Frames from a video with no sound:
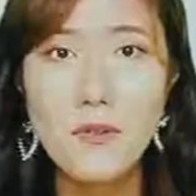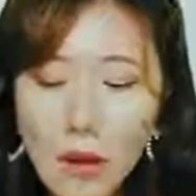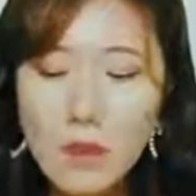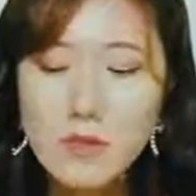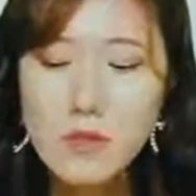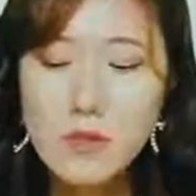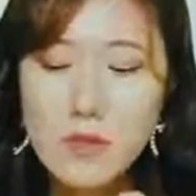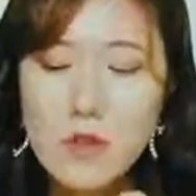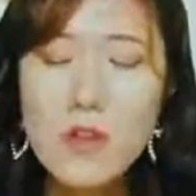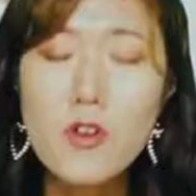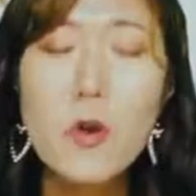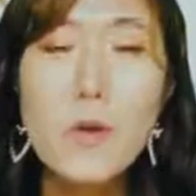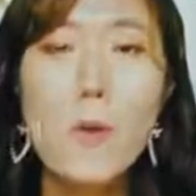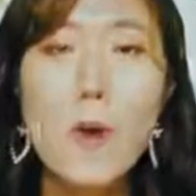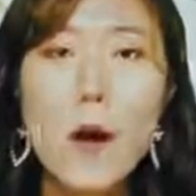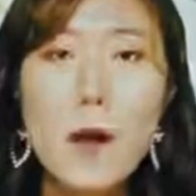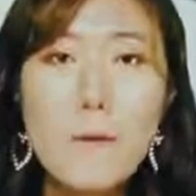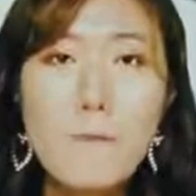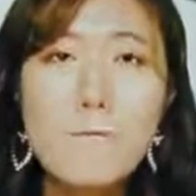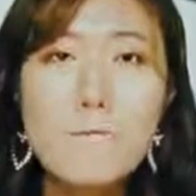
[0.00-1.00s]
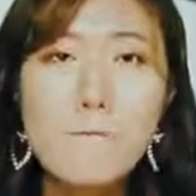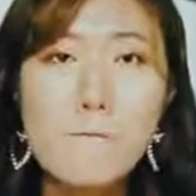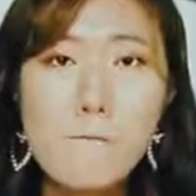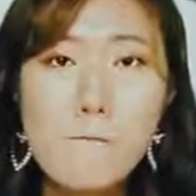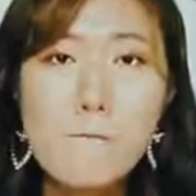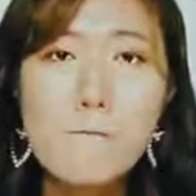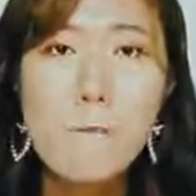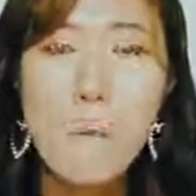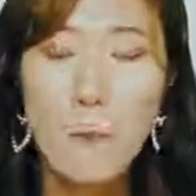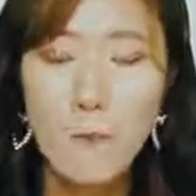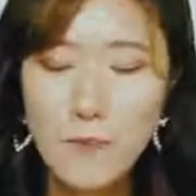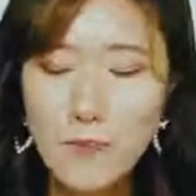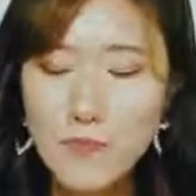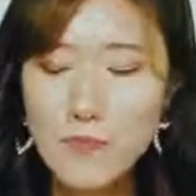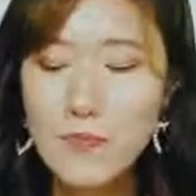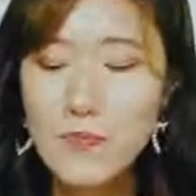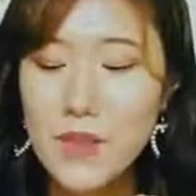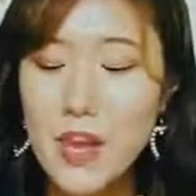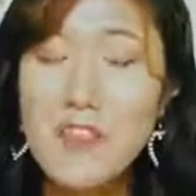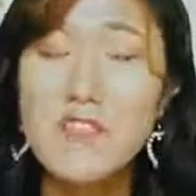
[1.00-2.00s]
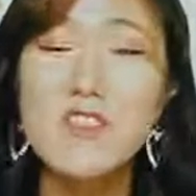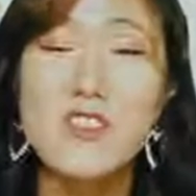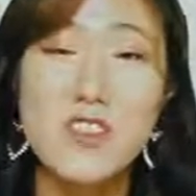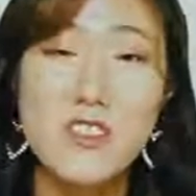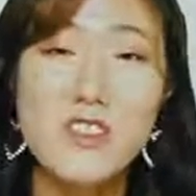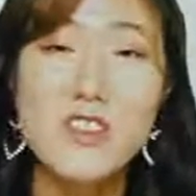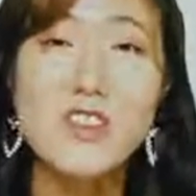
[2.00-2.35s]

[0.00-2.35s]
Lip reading: all. You know what? It